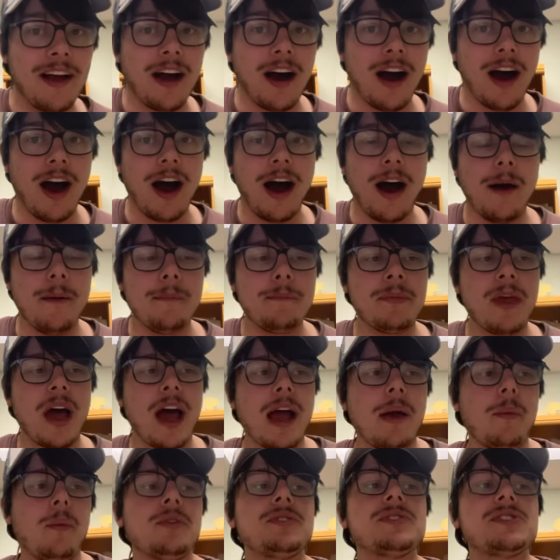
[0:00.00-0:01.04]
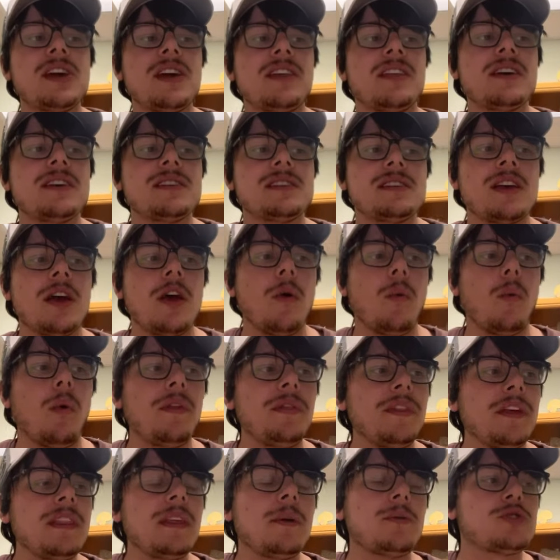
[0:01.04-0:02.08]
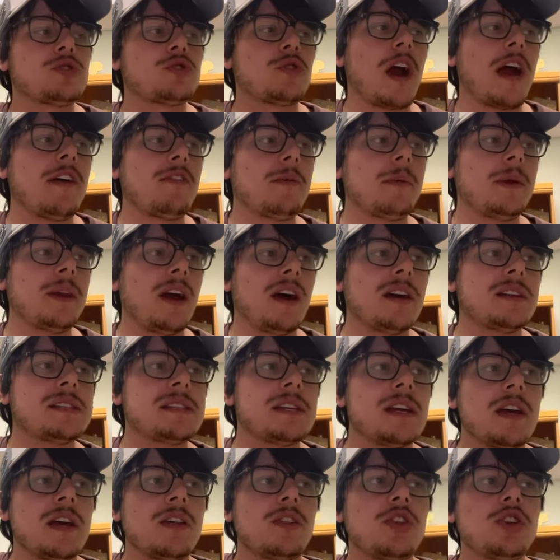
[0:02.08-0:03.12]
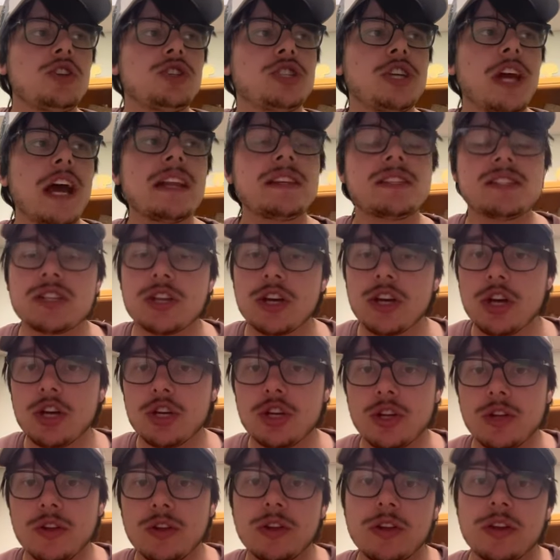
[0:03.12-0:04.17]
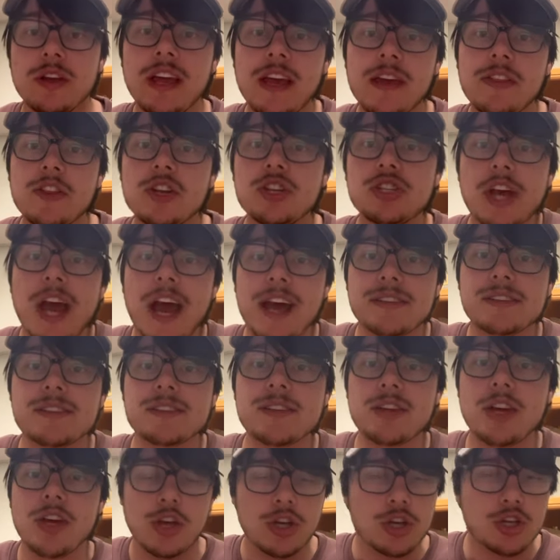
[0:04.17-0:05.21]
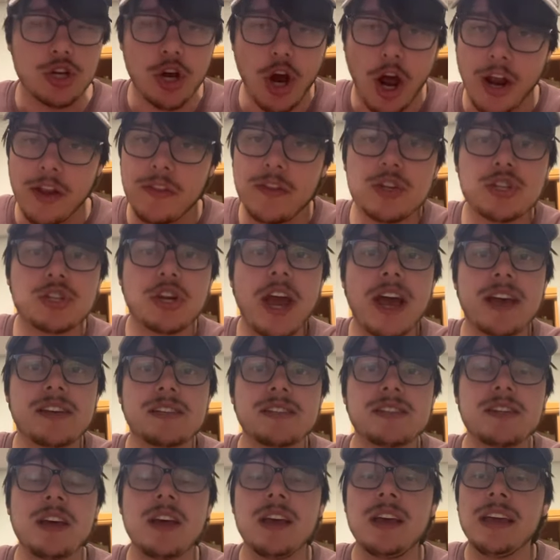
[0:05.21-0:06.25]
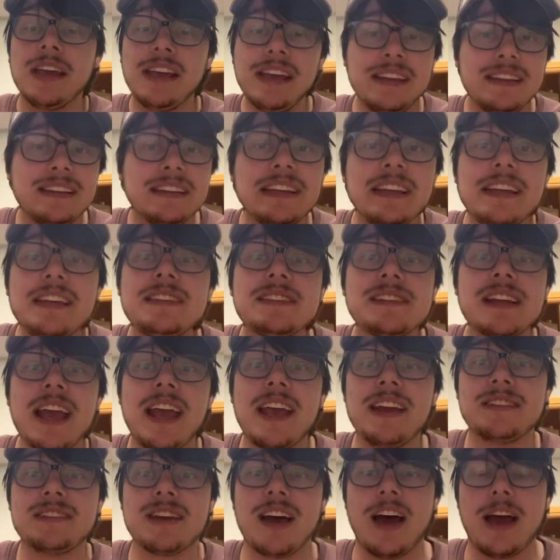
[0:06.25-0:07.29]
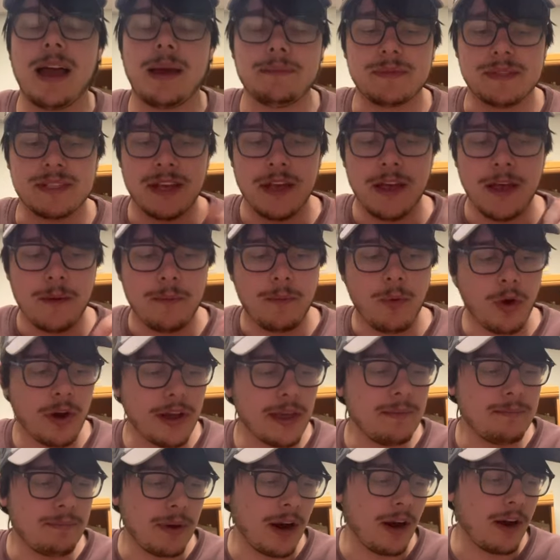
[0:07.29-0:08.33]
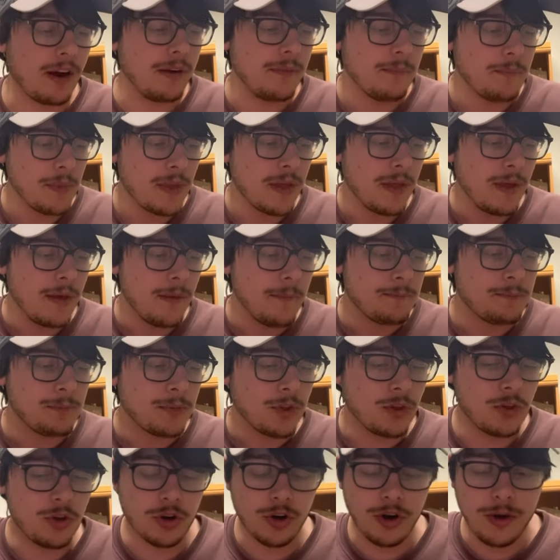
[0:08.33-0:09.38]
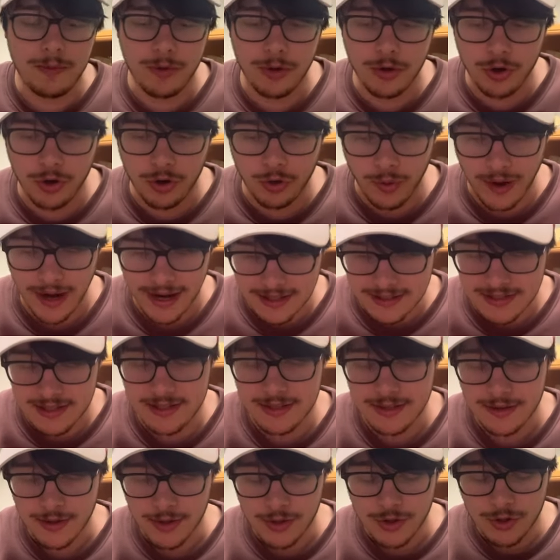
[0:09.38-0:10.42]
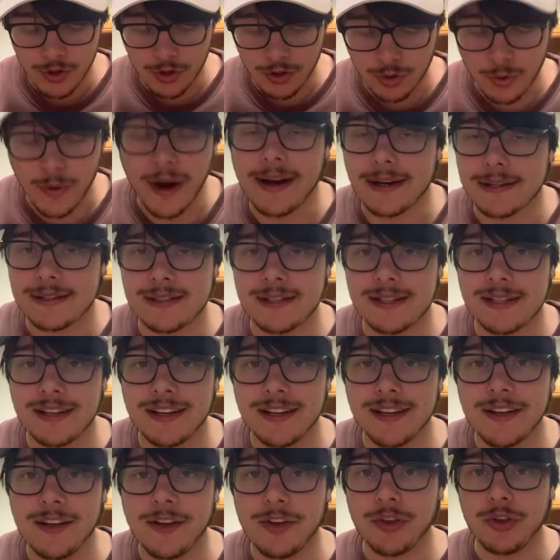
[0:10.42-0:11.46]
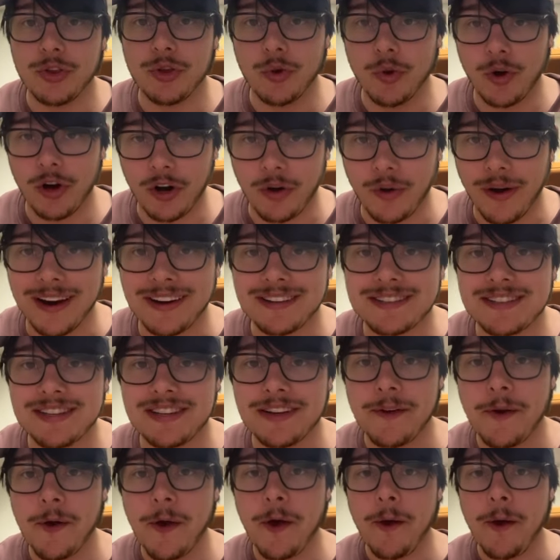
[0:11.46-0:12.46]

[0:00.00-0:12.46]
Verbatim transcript: Um, I will say this one thing that was driving me nuts the Jets in the chest, shot in the chest at least eight times. Morgan Barron you're you're great. You're great. You are great.